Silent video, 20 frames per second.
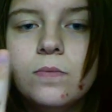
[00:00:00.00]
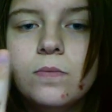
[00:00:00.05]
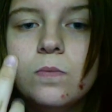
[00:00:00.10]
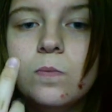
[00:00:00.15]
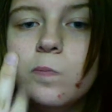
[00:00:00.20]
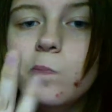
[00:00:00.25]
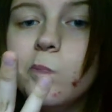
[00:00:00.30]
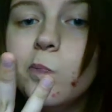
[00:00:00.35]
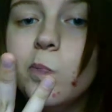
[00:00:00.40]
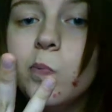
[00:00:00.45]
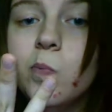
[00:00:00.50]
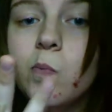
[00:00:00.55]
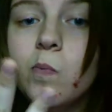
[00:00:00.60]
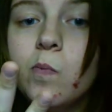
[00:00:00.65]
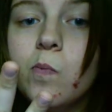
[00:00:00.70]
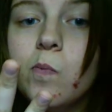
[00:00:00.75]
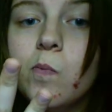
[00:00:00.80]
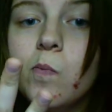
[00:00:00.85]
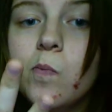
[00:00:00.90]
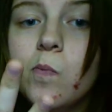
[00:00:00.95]

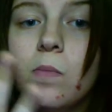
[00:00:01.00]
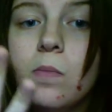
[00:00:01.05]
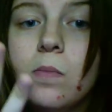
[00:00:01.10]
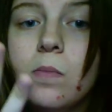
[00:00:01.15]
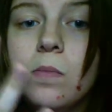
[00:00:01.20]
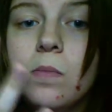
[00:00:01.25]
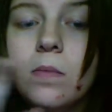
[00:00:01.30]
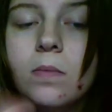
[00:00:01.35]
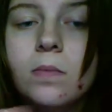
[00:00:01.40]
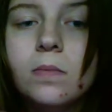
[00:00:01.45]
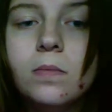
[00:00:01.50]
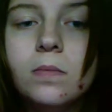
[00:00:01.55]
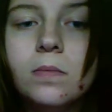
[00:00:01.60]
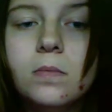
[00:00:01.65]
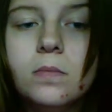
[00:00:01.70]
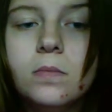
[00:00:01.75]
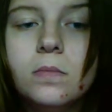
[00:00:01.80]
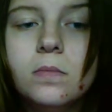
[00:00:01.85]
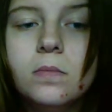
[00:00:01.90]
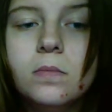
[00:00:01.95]

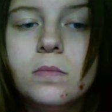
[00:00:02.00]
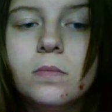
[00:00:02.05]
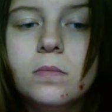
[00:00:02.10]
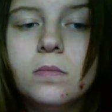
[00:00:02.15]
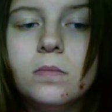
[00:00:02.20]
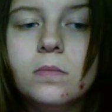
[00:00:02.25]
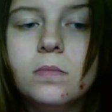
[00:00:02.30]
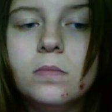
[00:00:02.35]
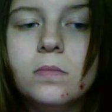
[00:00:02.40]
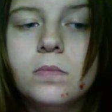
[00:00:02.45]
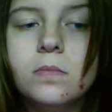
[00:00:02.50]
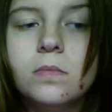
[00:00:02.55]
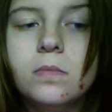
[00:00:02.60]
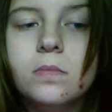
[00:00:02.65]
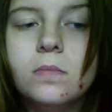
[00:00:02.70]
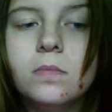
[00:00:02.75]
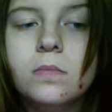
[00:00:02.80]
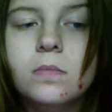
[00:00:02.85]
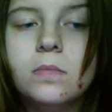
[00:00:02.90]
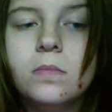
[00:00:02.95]

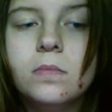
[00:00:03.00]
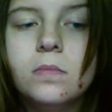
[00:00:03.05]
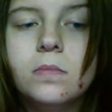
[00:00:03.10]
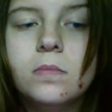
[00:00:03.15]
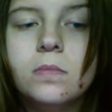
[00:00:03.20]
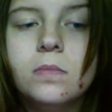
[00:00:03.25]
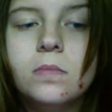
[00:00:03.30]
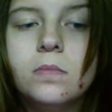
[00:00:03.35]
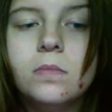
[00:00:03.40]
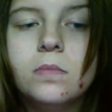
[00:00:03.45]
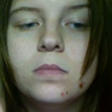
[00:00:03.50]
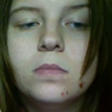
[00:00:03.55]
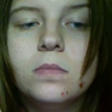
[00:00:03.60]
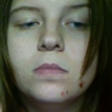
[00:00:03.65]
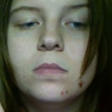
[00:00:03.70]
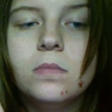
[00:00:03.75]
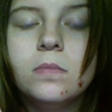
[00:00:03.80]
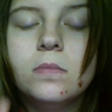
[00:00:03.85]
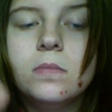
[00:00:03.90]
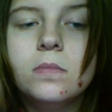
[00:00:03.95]

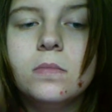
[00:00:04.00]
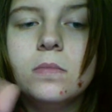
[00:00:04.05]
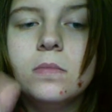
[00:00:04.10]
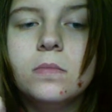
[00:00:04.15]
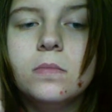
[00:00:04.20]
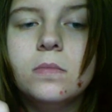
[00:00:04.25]
Nobody speaks.